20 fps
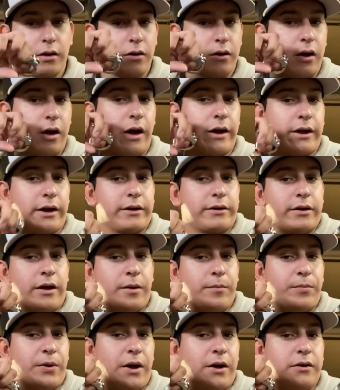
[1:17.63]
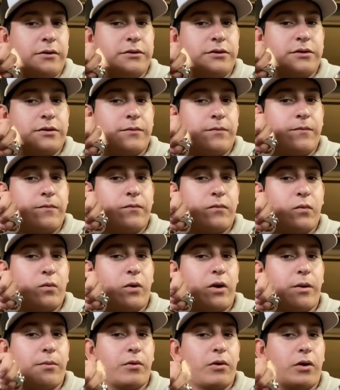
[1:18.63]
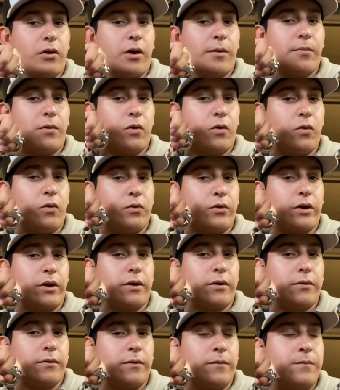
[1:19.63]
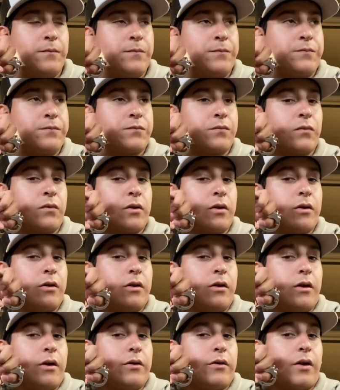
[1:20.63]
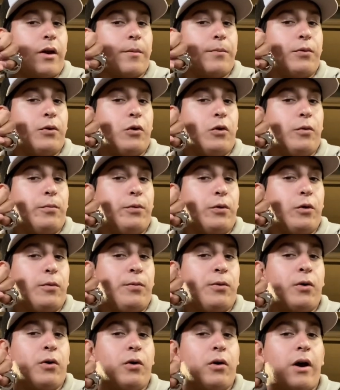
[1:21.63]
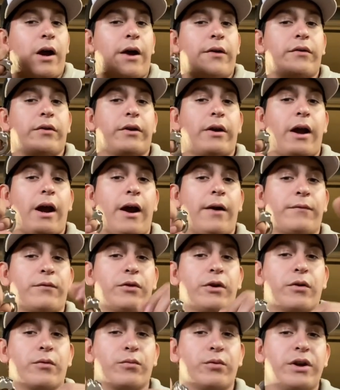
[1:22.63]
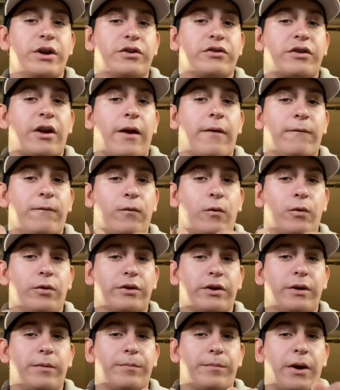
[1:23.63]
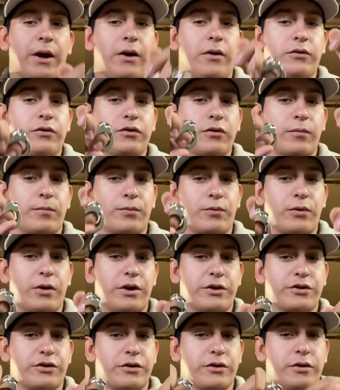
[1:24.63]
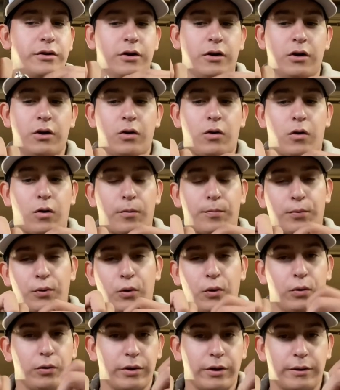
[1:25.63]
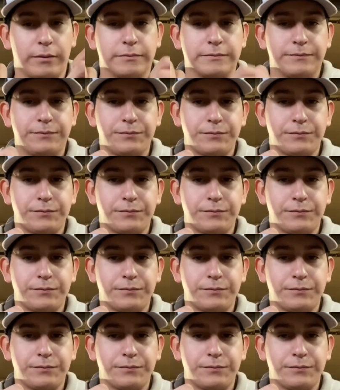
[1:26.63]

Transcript: I got 10 pounds when I'm, I'm holding, and then I pull, pull, pull, and then after it reached that 14 pounds of pressure or pulling,